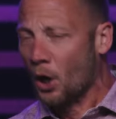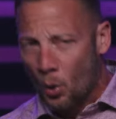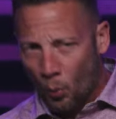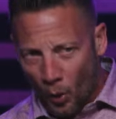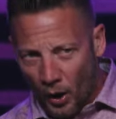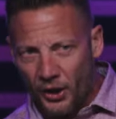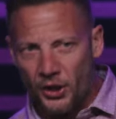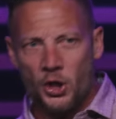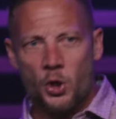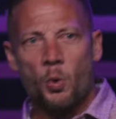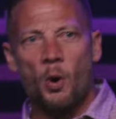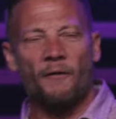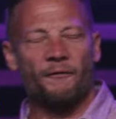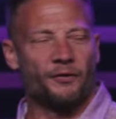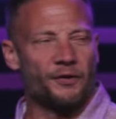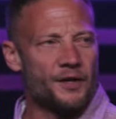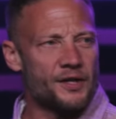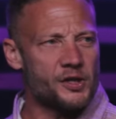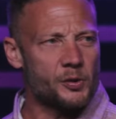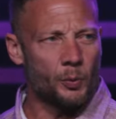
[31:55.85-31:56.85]
What do you want for
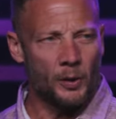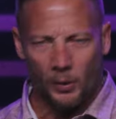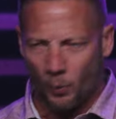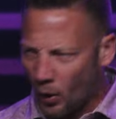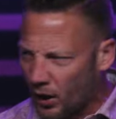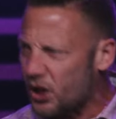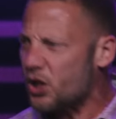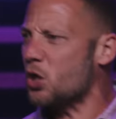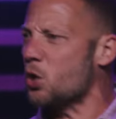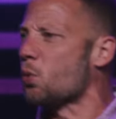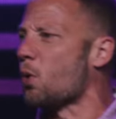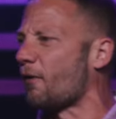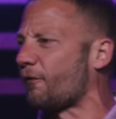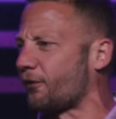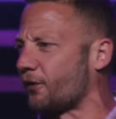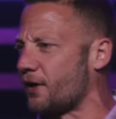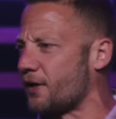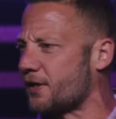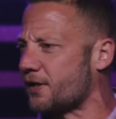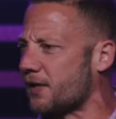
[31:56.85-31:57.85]
this week? What do you want
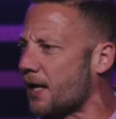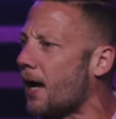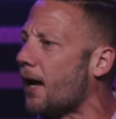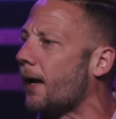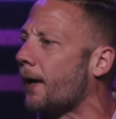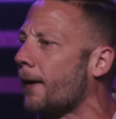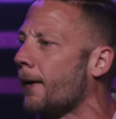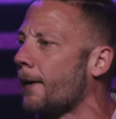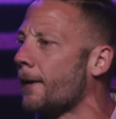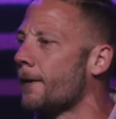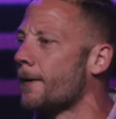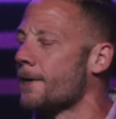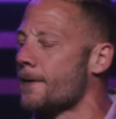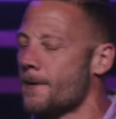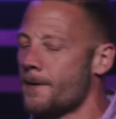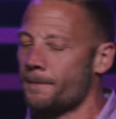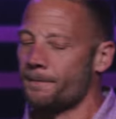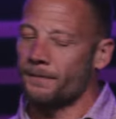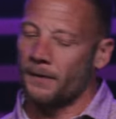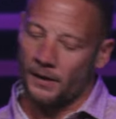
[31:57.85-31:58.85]
for this day?
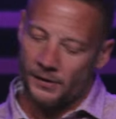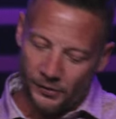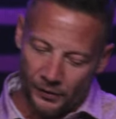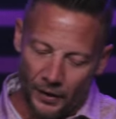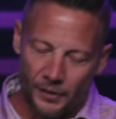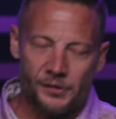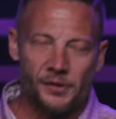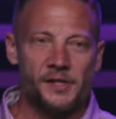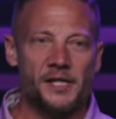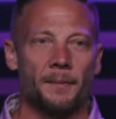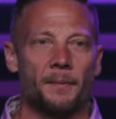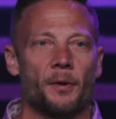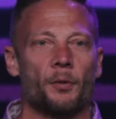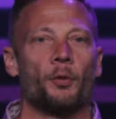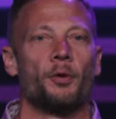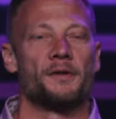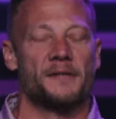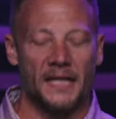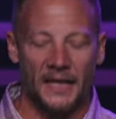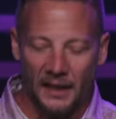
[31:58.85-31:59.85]
And so those are some of the
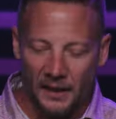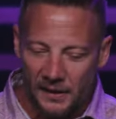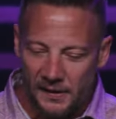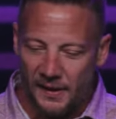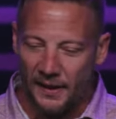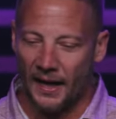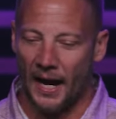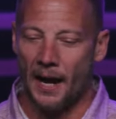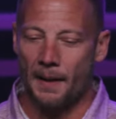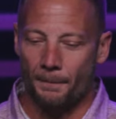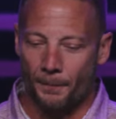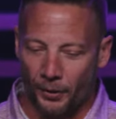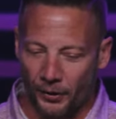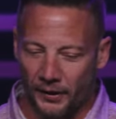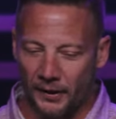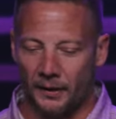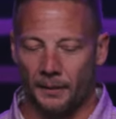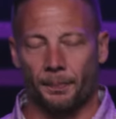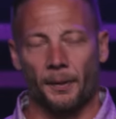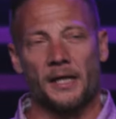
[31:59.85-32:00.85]
routines that I'm
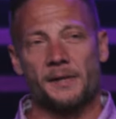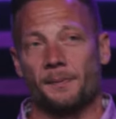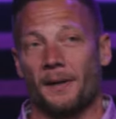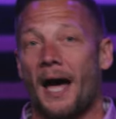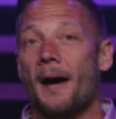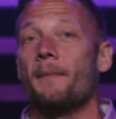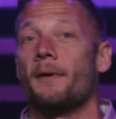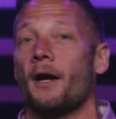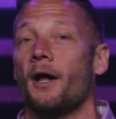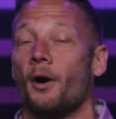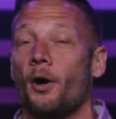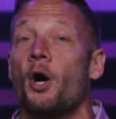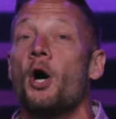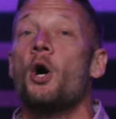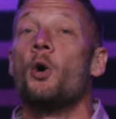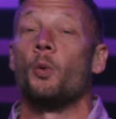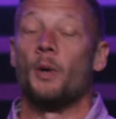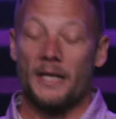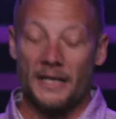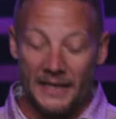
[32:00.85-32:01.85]
putting in place. But how many know
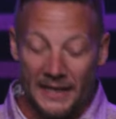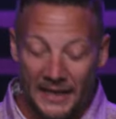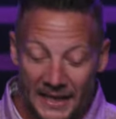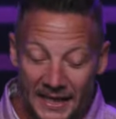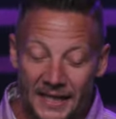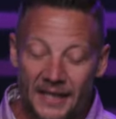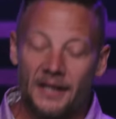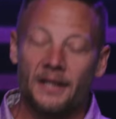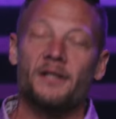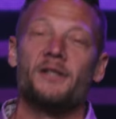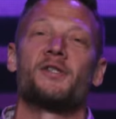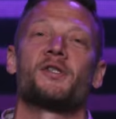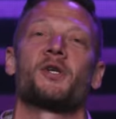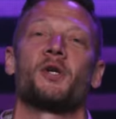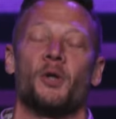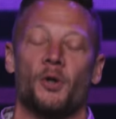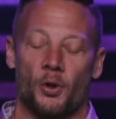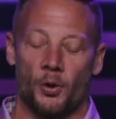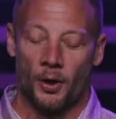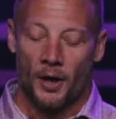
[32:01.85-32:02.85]
we need
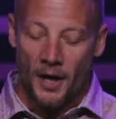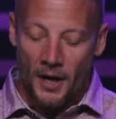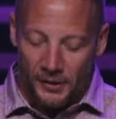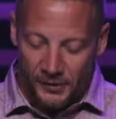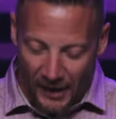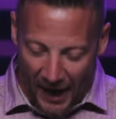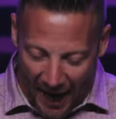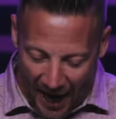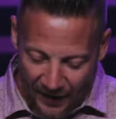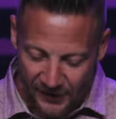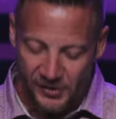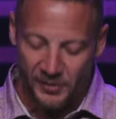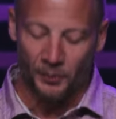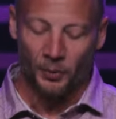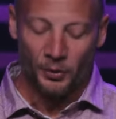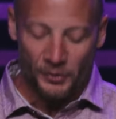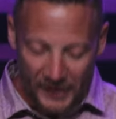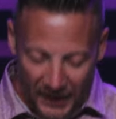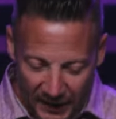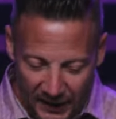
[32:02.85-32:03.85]
to, to have some
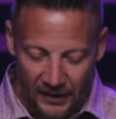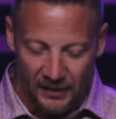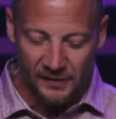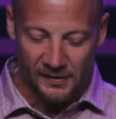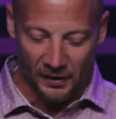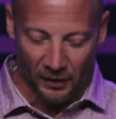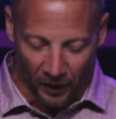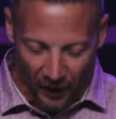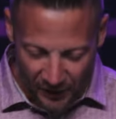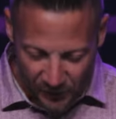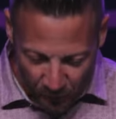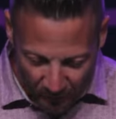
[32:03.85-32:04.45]
routines in our lives?